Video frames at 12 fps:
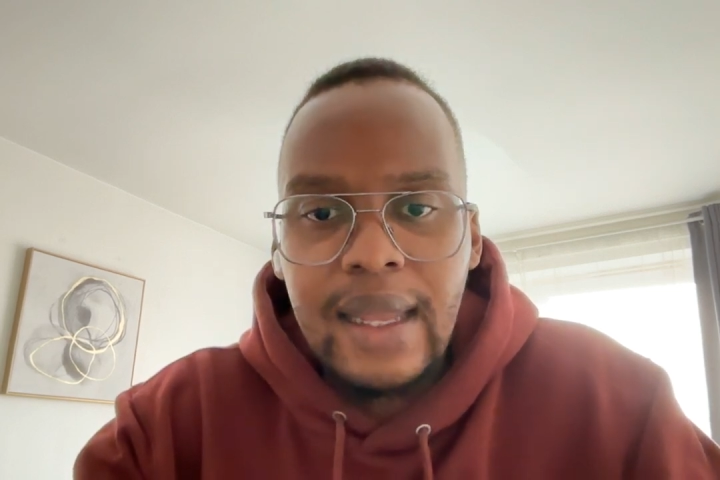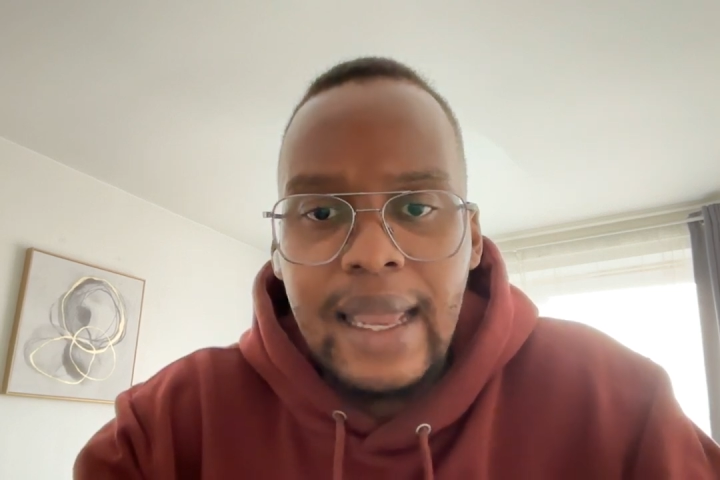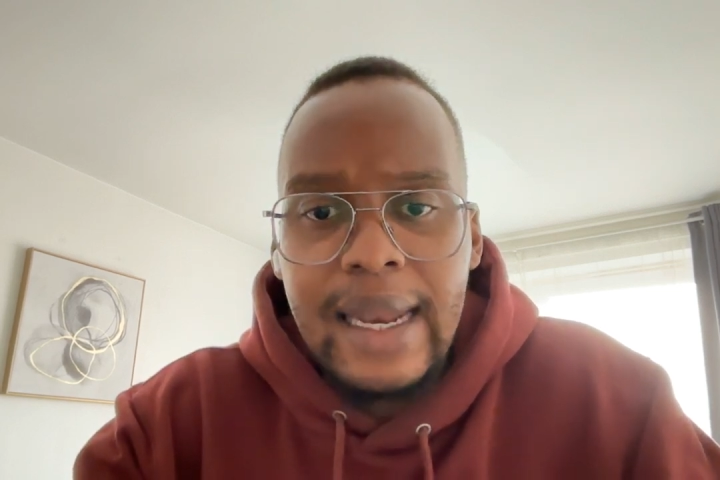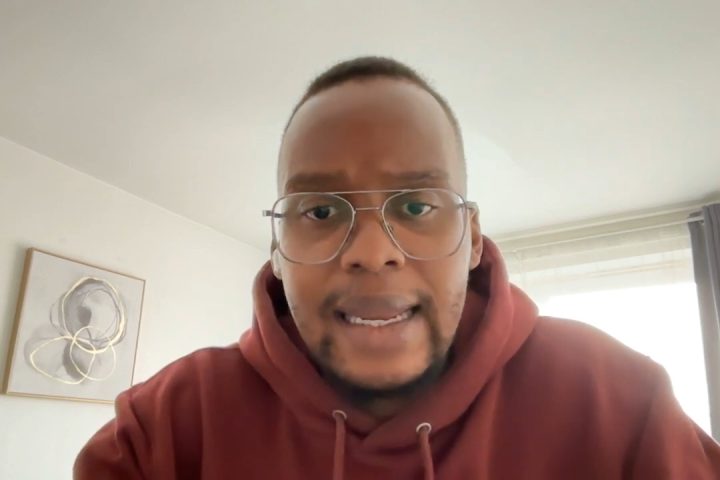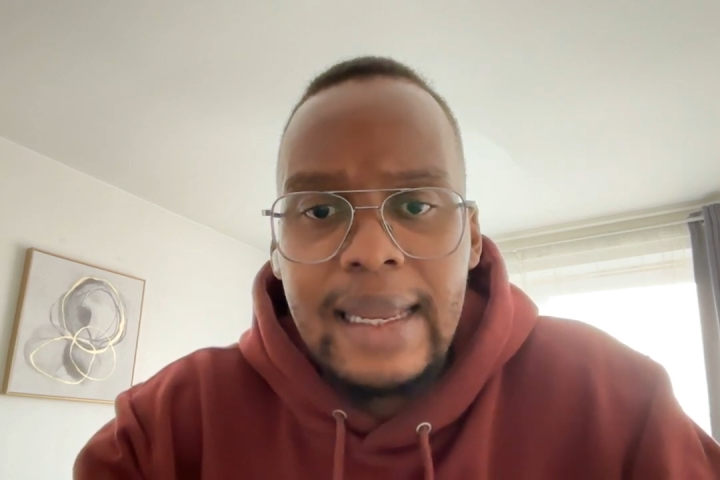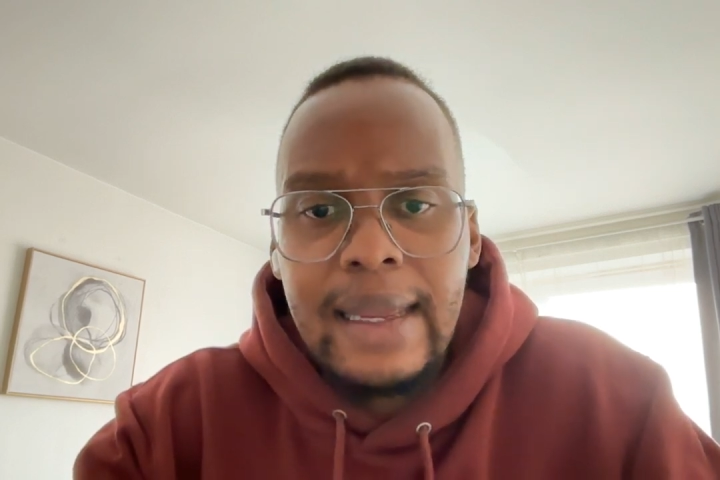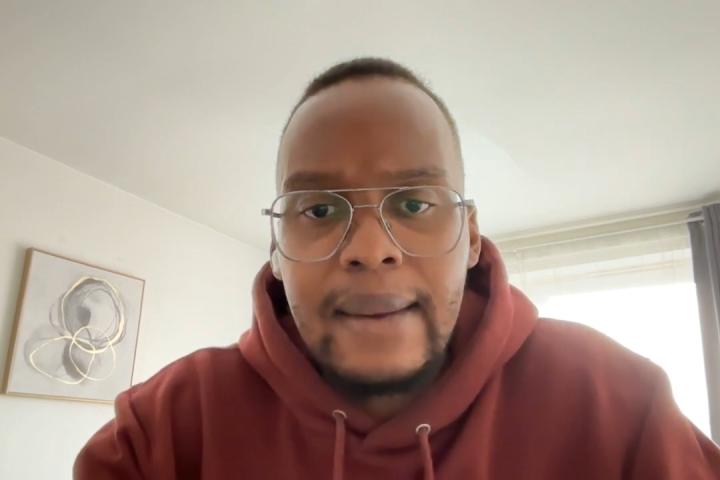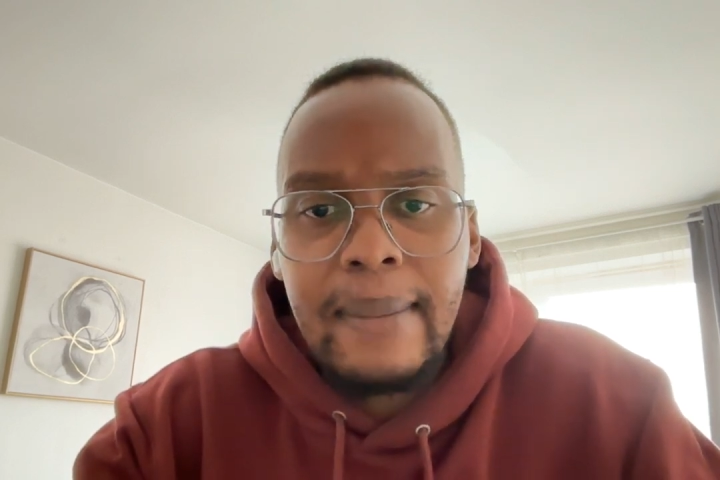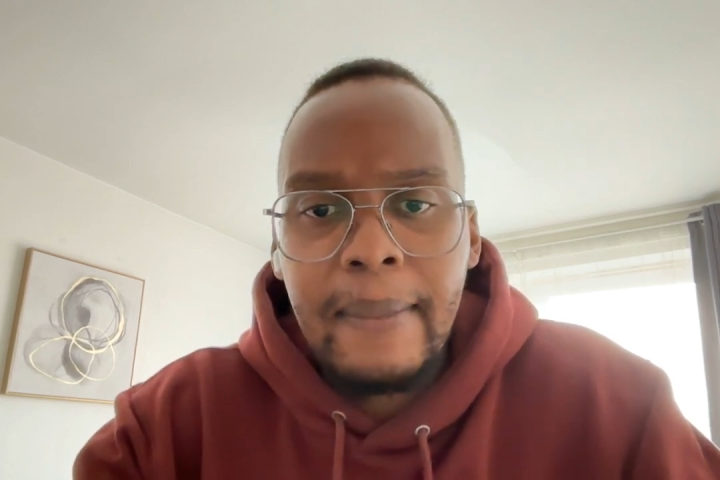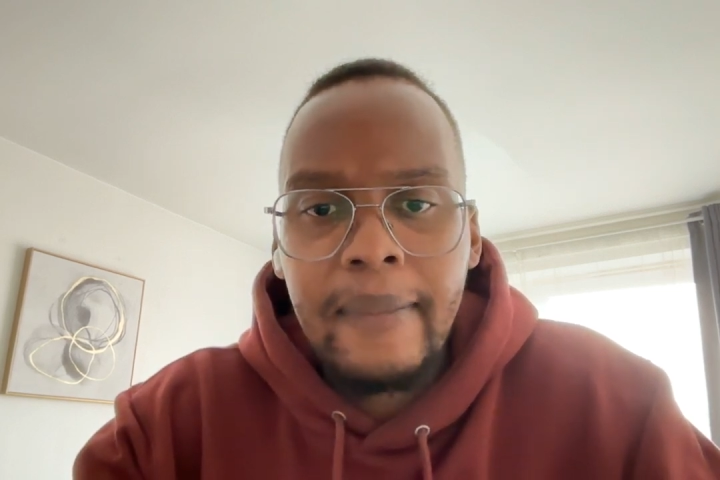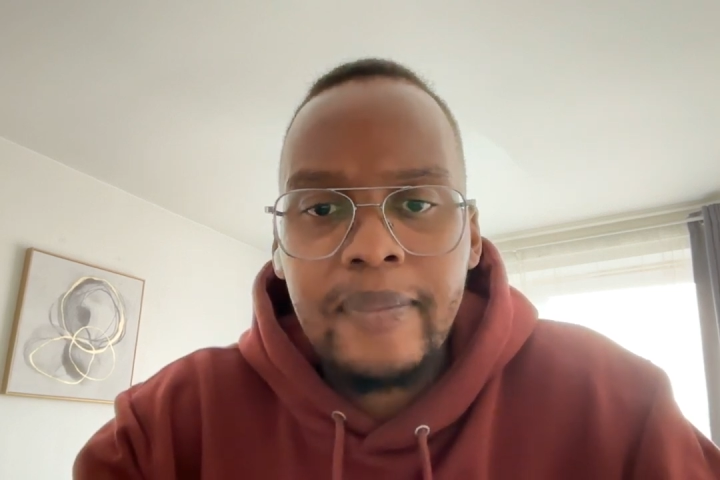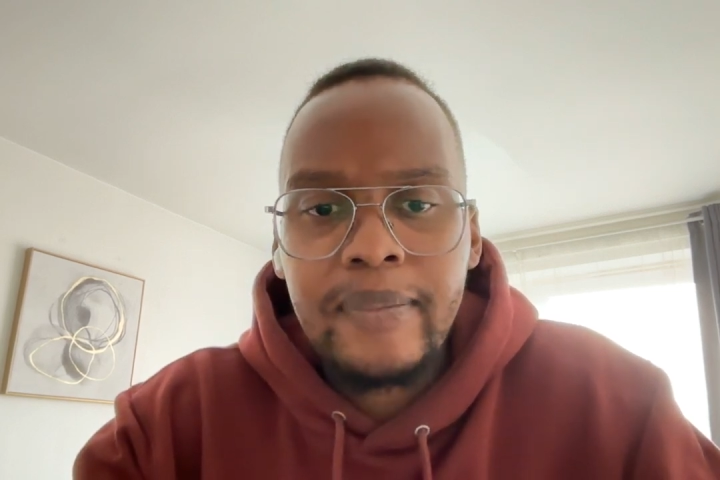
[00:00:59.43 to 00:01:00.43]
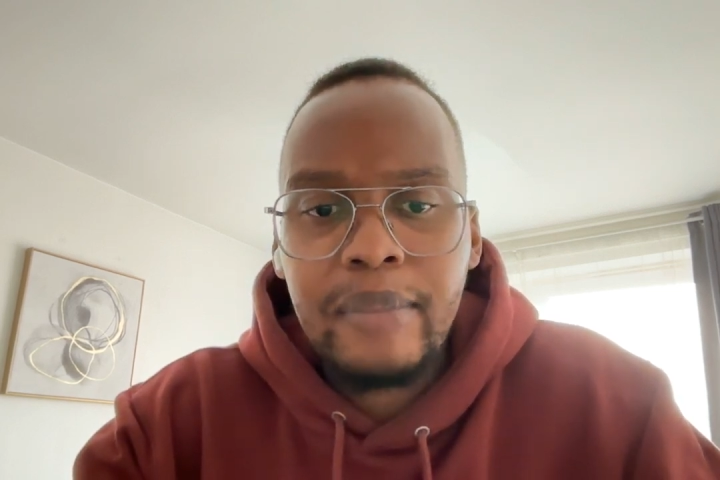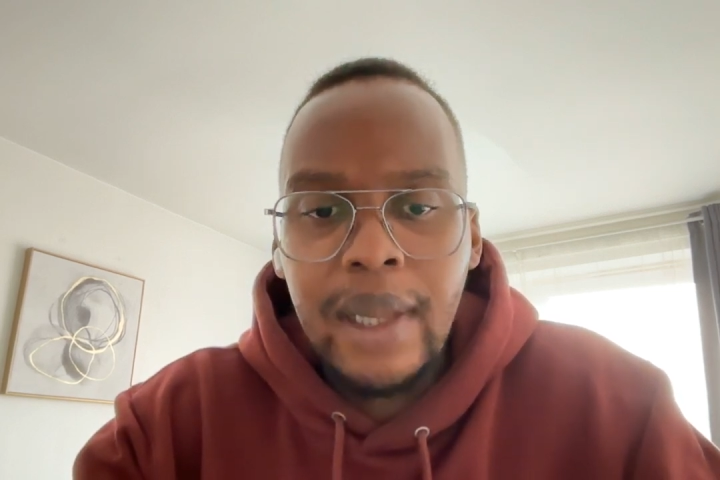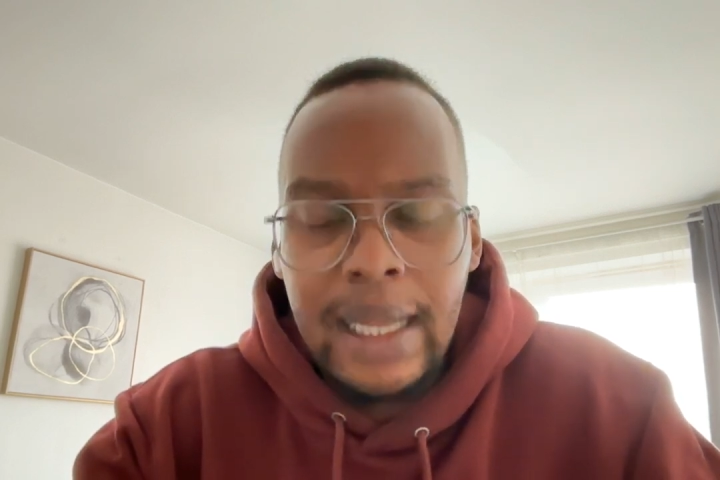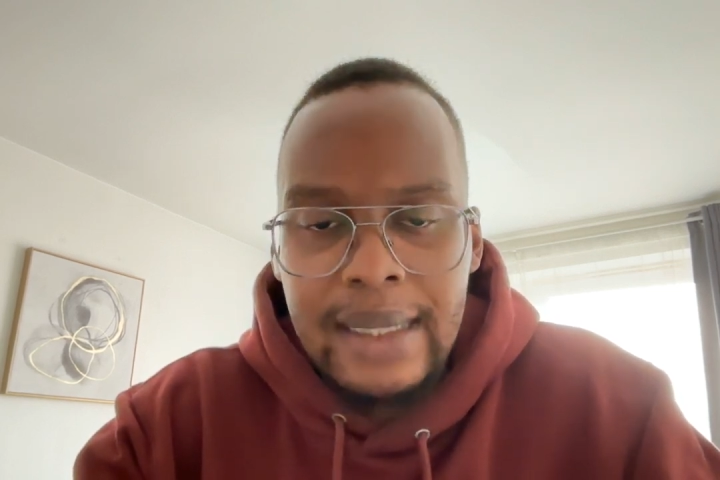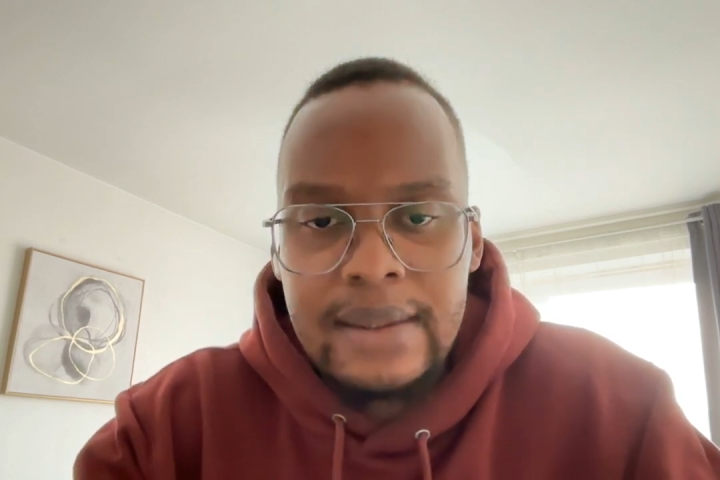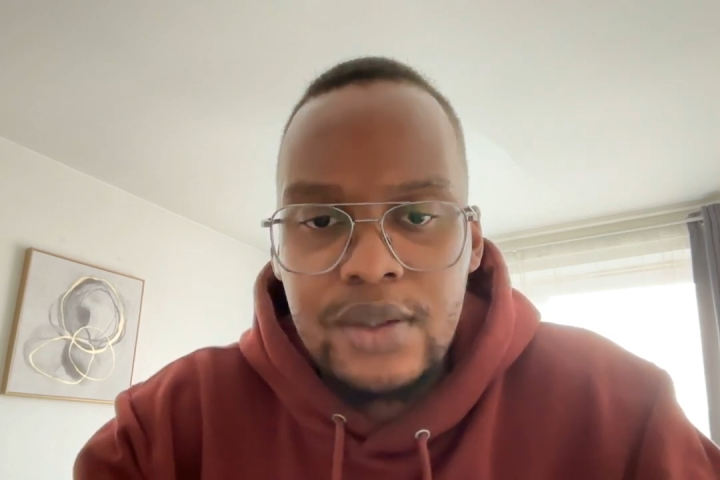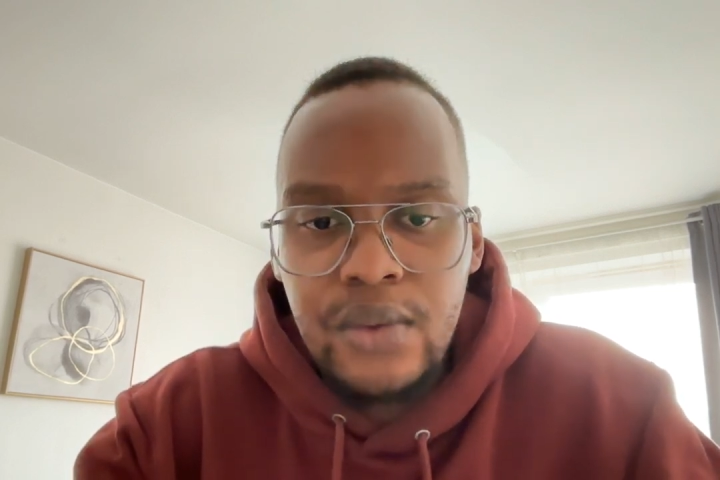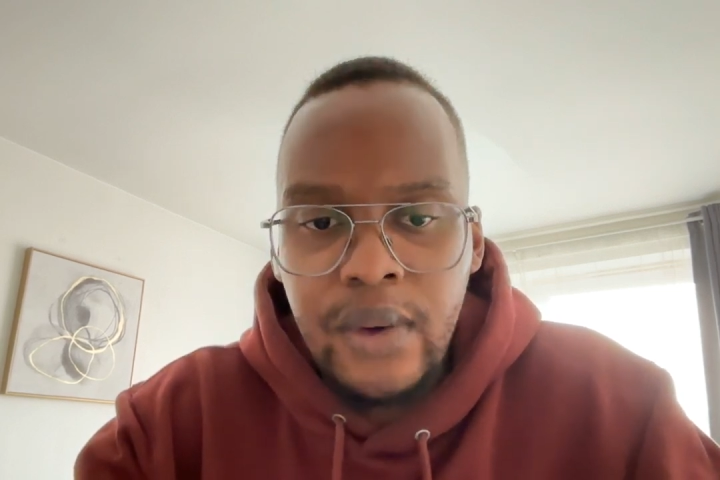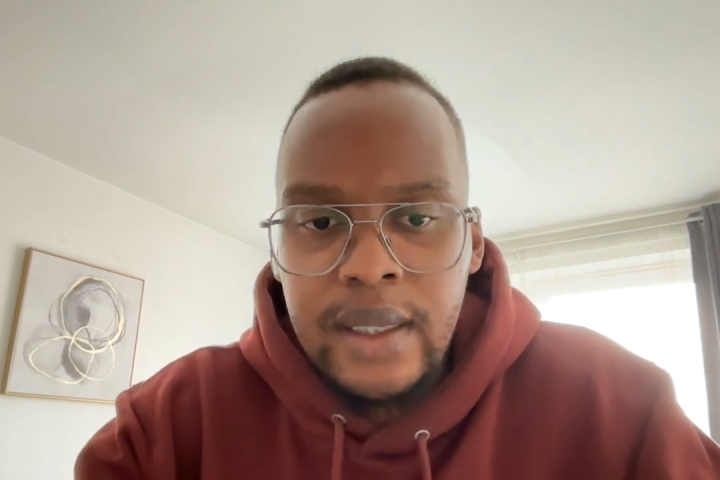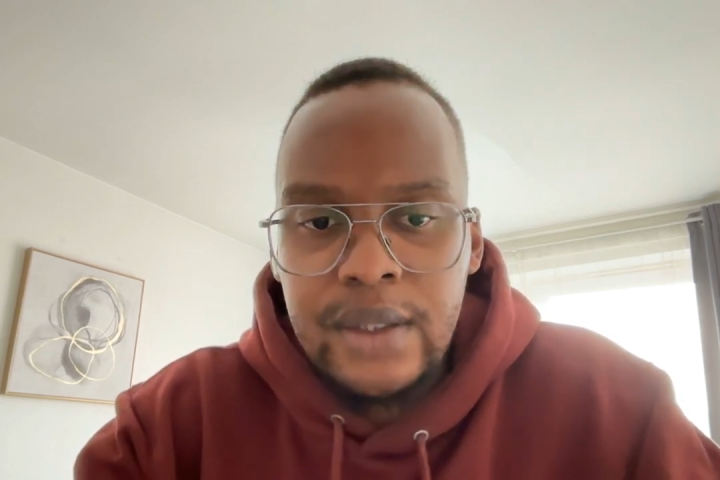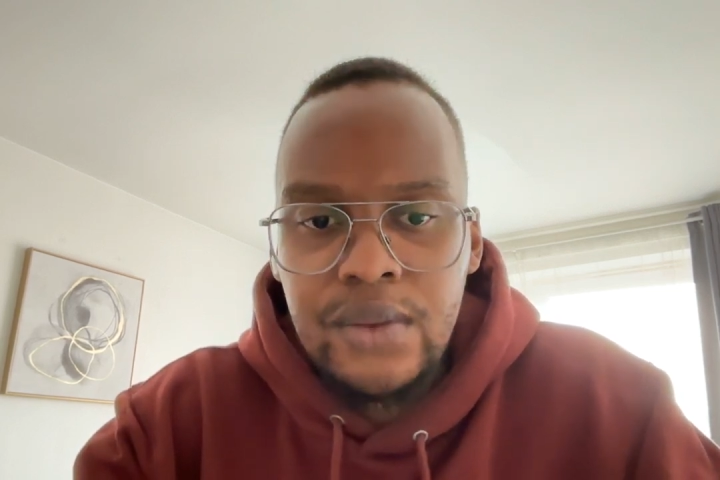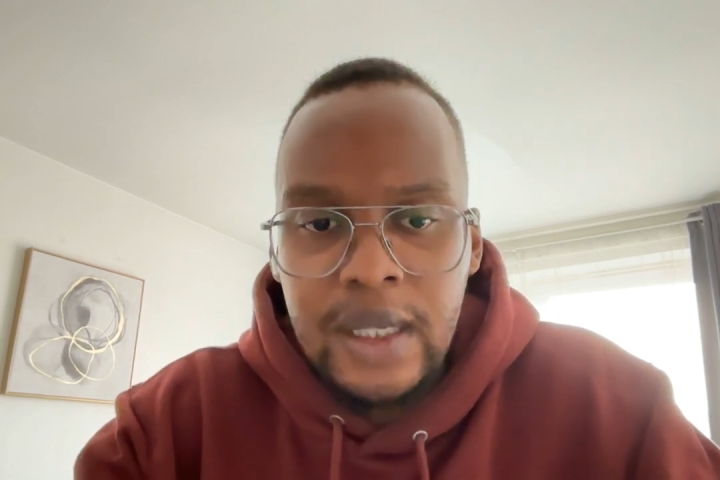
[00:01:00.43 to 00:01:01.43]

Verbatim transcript: any plans or any